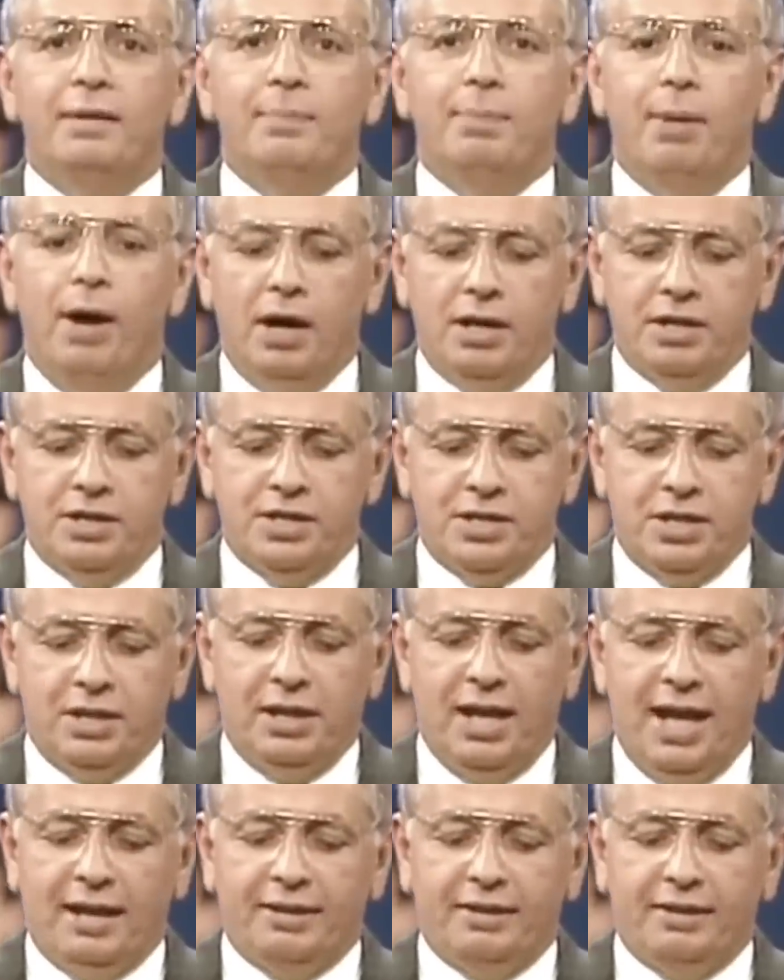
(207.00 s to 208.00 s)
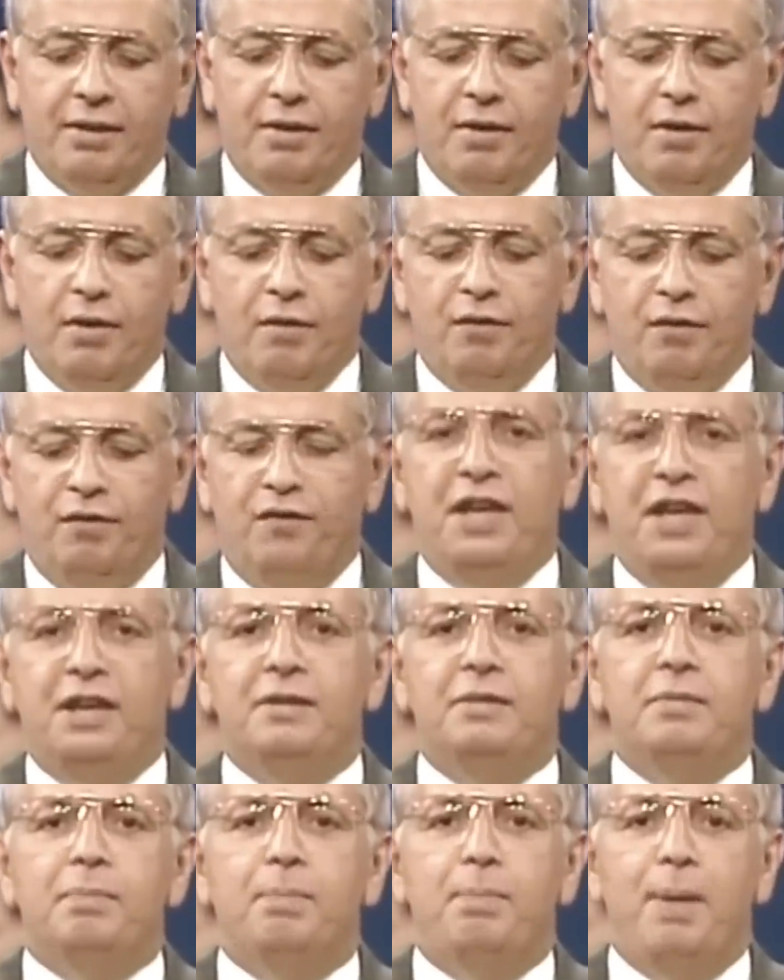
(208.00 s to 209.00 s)
Bucks select
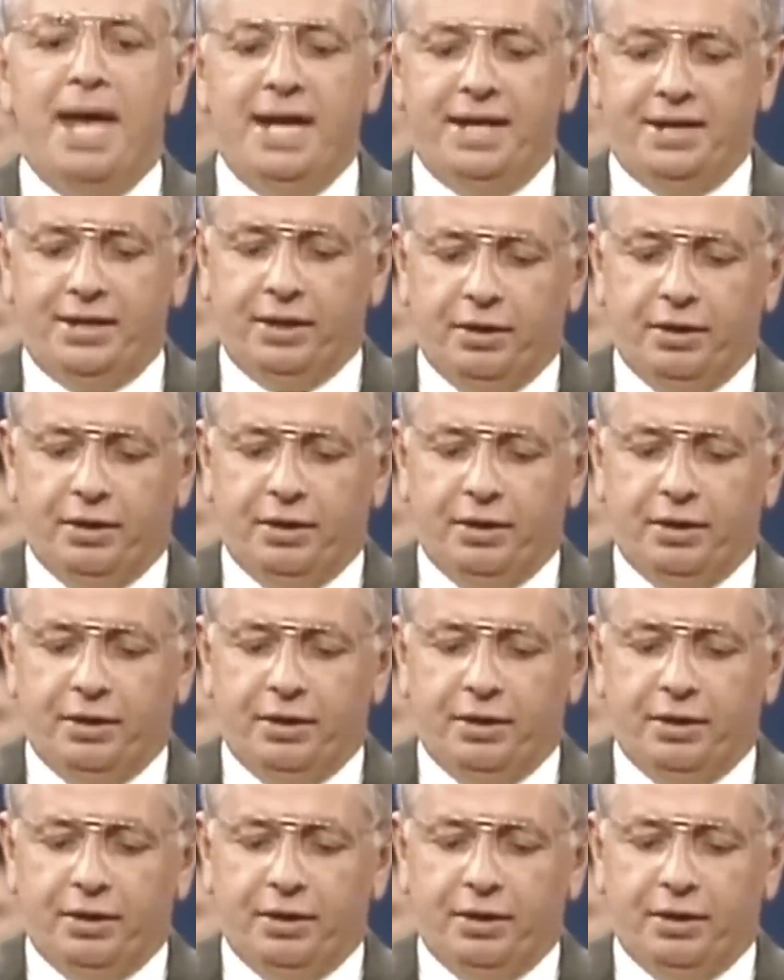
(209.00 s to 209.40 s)
Vin Baker.